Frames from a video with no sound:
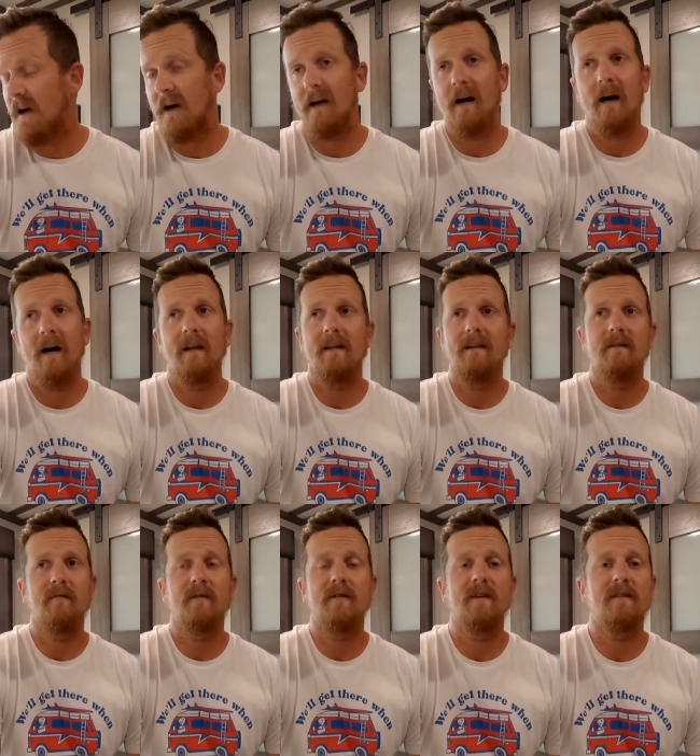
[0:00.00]
I didn't
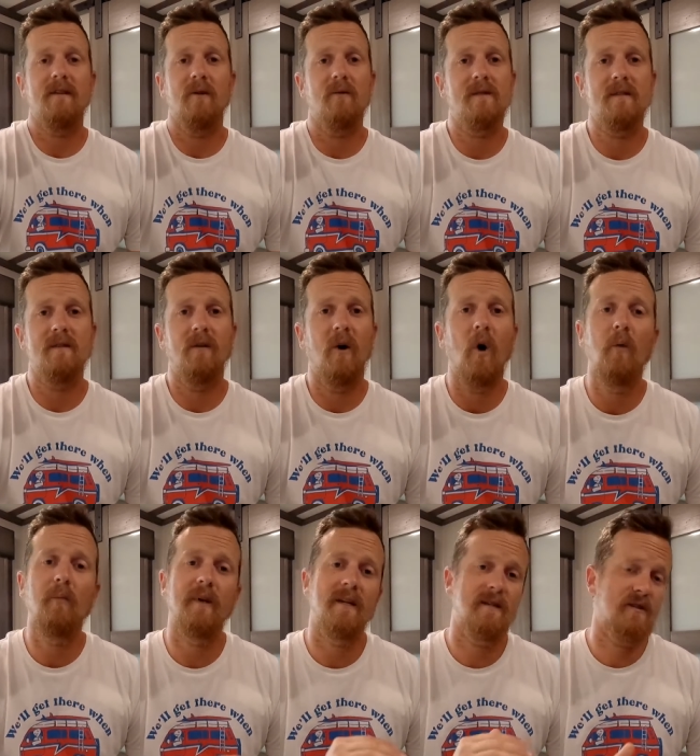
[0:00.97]
even think they were still
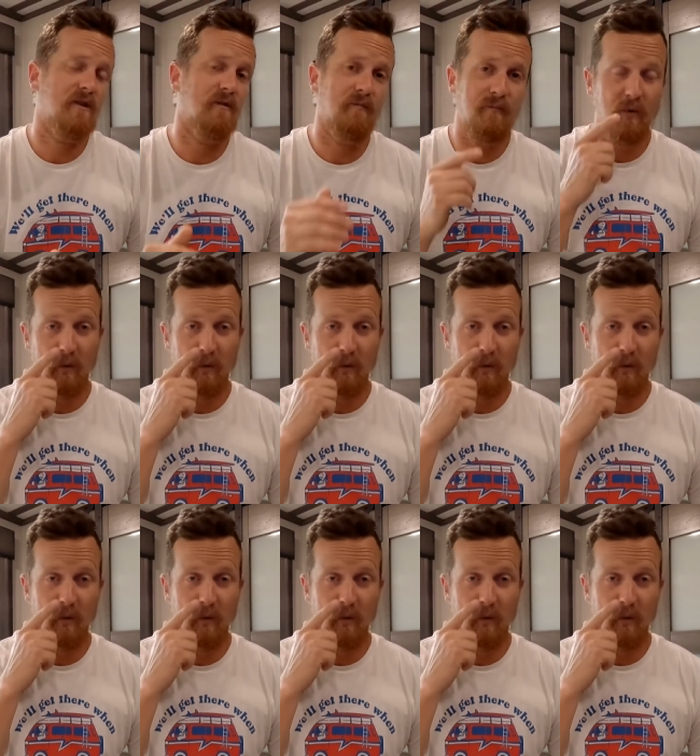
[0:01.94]
open at certain